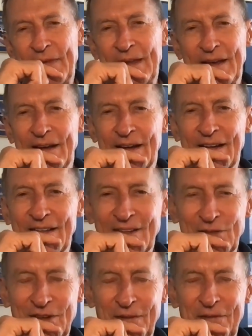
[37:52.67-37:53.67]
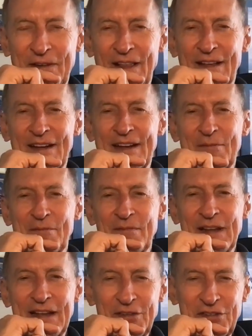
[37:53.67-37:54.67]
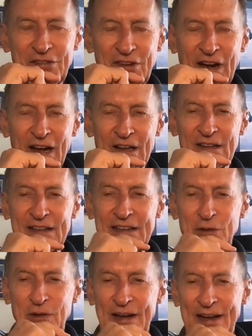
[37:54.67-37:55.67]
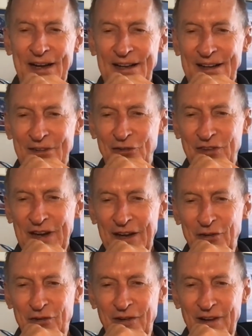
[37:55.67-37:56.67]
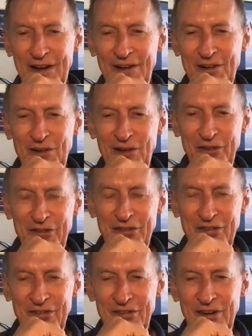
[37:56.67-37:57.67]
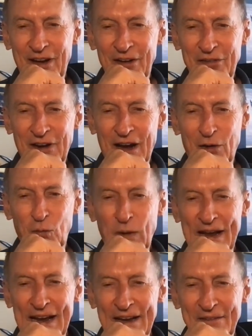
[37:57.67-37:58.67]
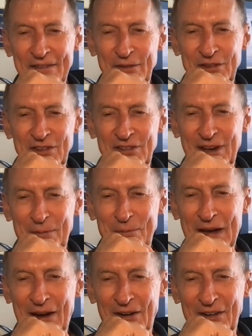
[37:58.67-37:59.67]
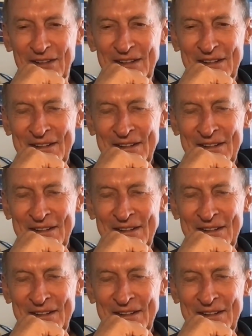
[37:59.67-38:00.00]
there was a fella named Les Shockley who had a jet truck called Shockwave. It was a jet-powered,